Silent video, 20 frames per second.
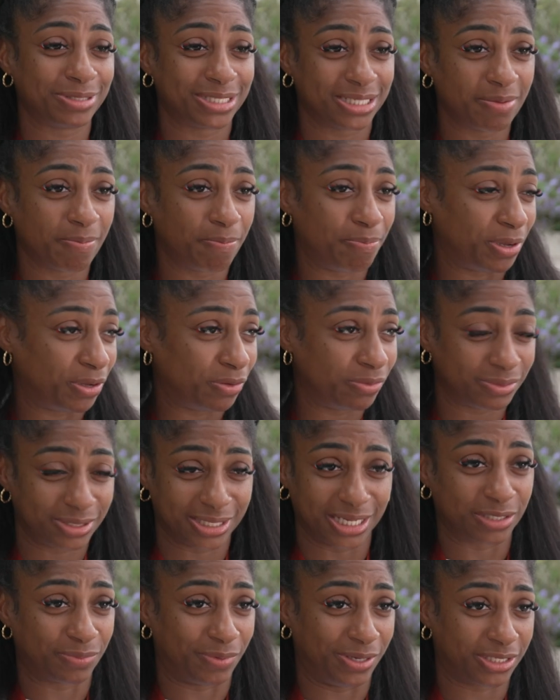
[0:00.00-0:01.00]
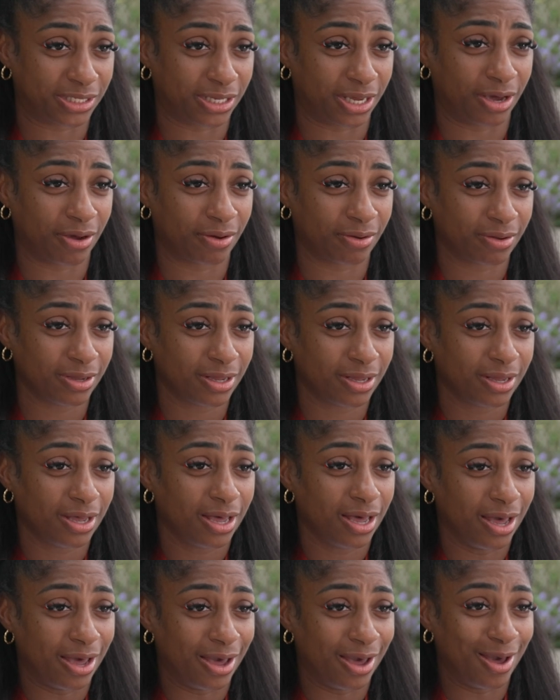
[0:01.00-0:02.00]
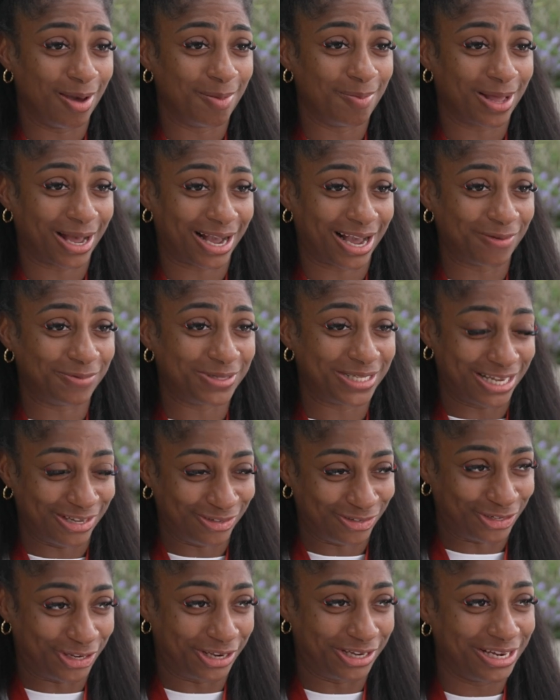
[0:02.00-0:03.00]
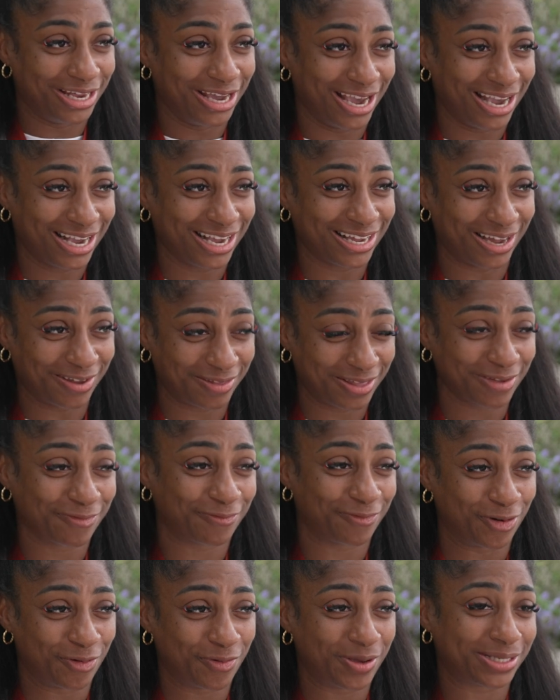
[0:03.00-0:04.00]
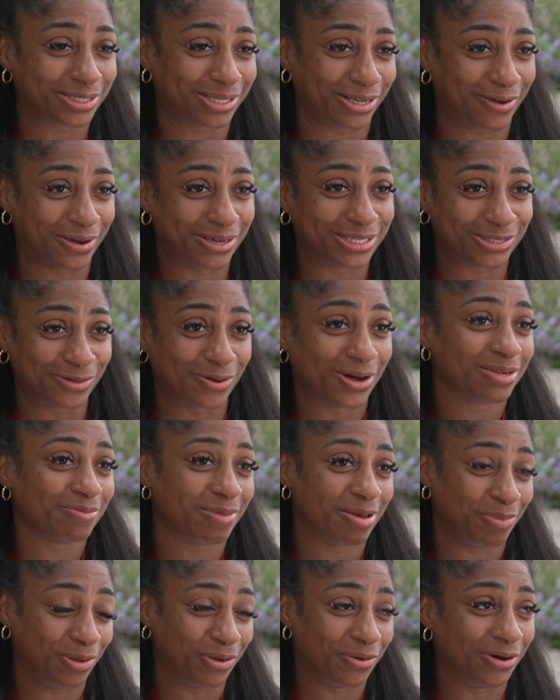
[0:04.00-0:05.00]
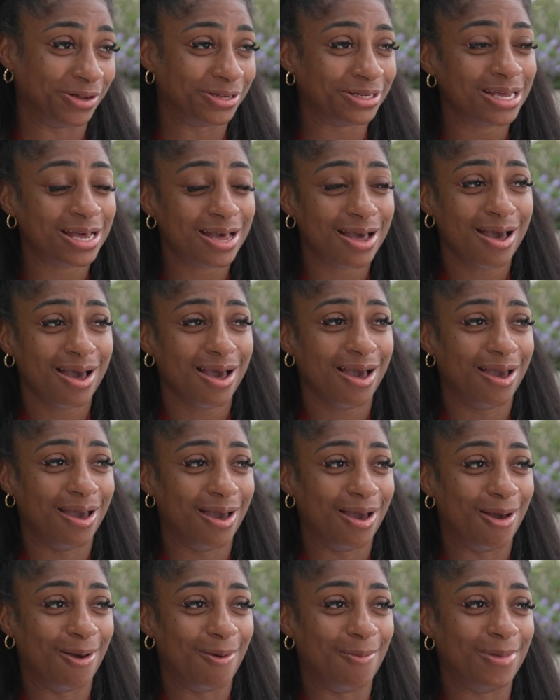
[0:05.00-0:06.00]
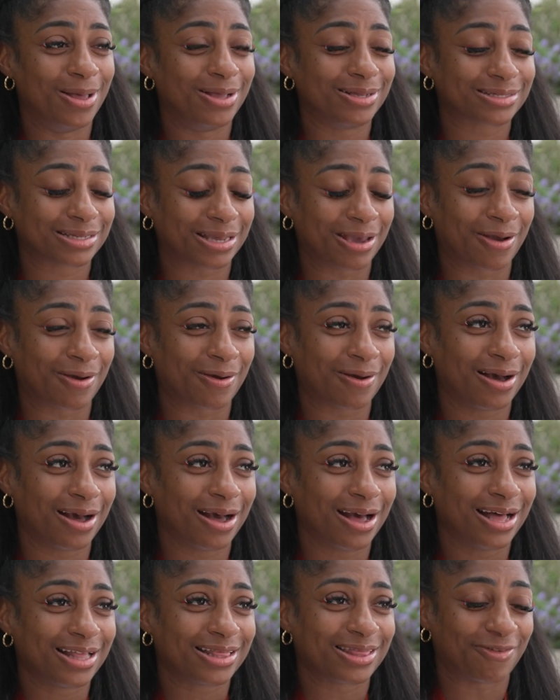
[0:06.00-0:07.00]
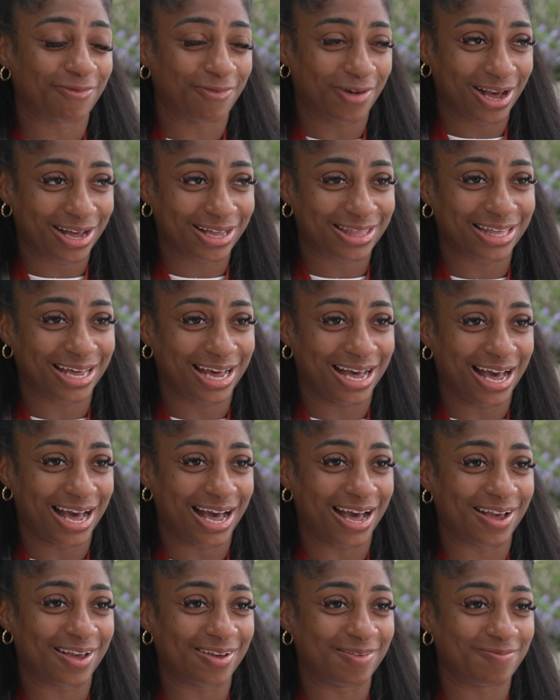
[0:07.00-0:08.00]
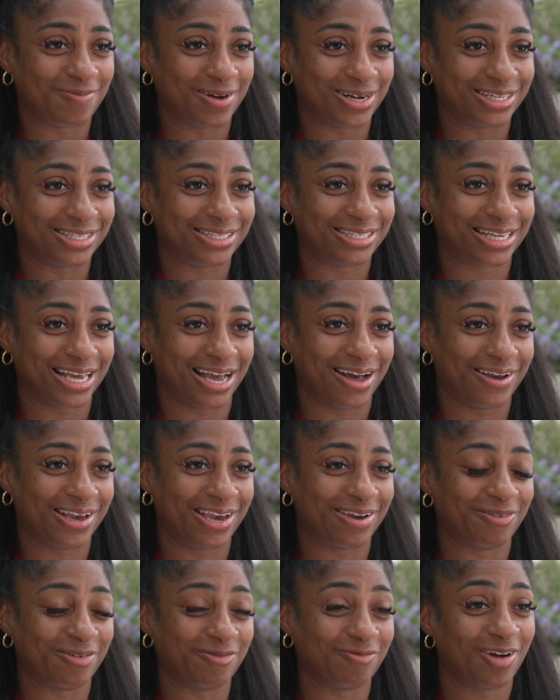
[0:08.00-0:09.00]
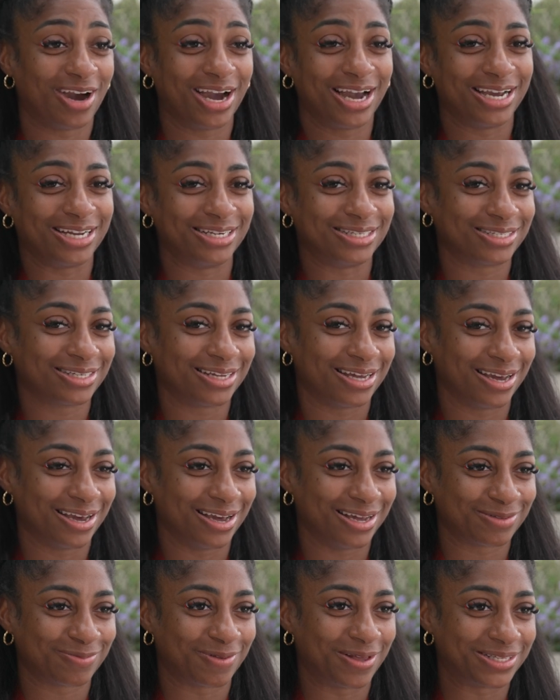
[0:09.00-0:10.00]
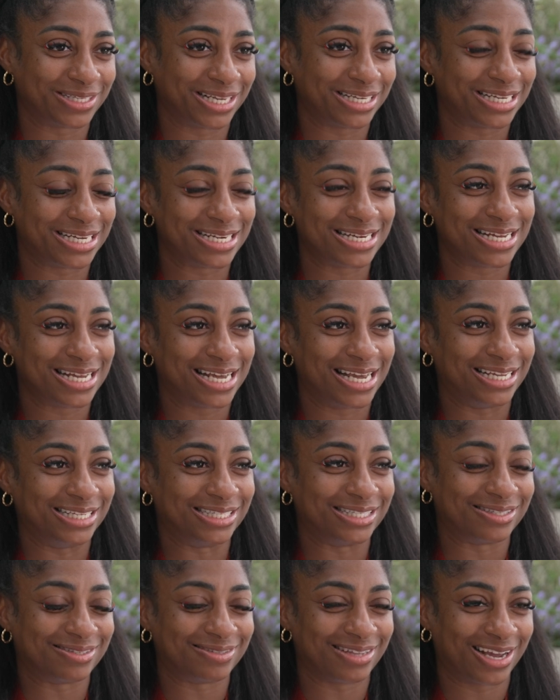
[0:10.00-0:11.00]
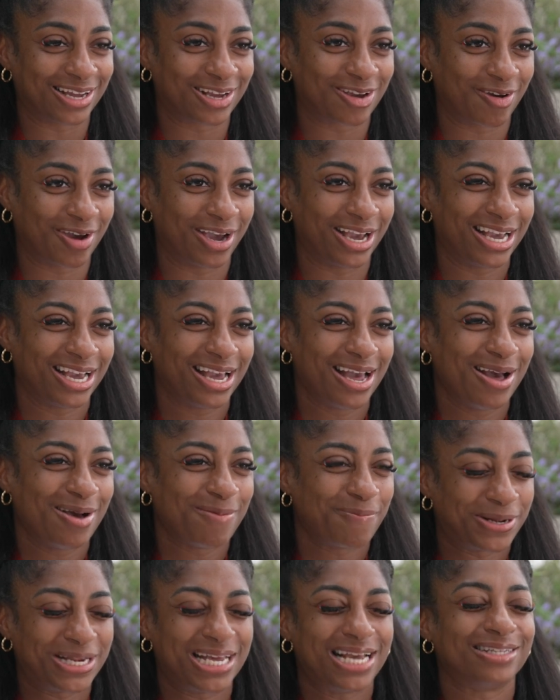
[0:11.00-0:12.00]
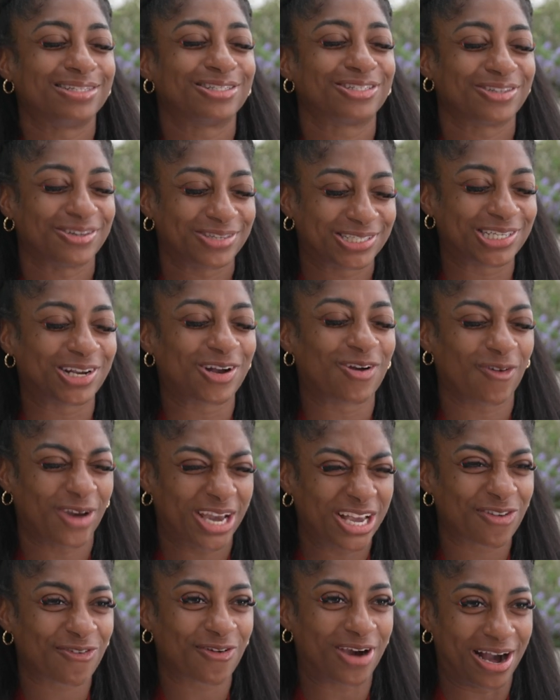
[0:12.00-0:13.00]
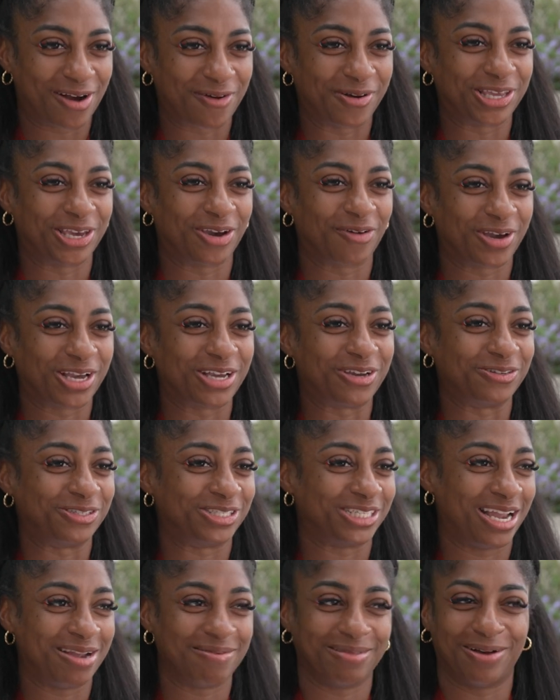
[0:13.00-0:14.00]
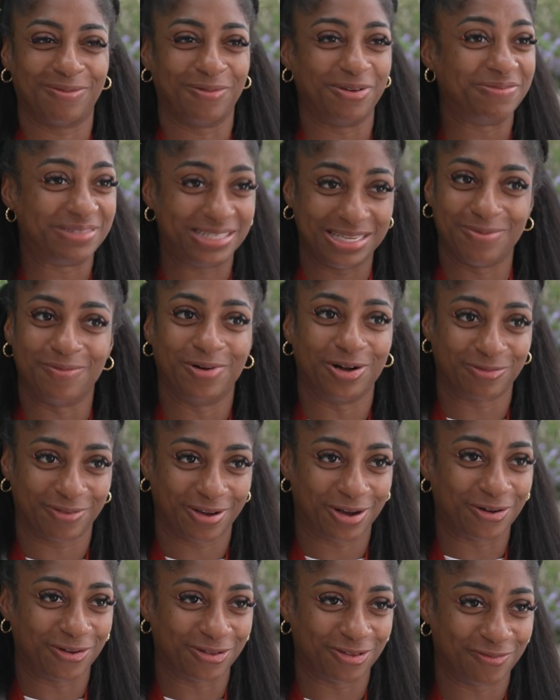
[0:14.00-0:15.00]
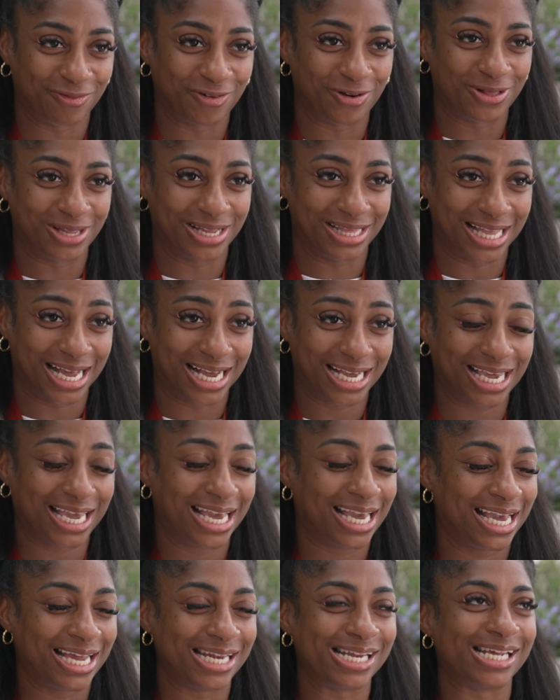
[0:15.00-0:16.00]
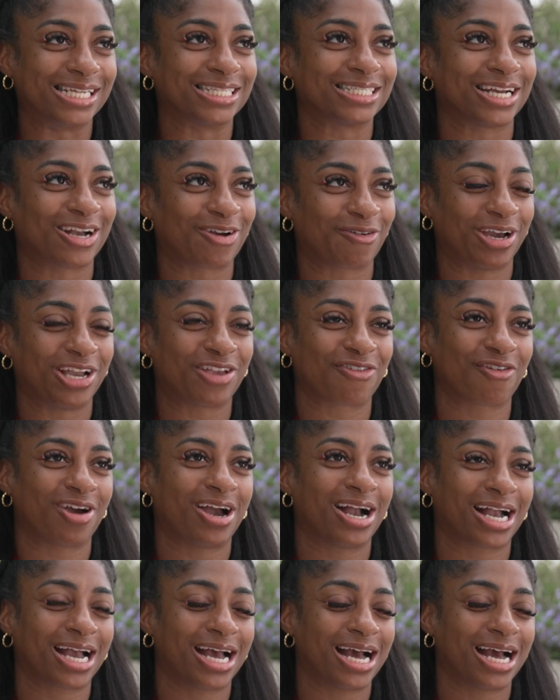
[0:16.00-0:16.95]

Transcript: was in a boot six weeks ago um, like I was injured. like I think four weeks ago, I still had my boot on. Um, so the fact that I managed to get out here and ride uh, as well as I did is like great. But it is such a great track when you're in good shape. Like we've seen world records fall in. Like it is a great track.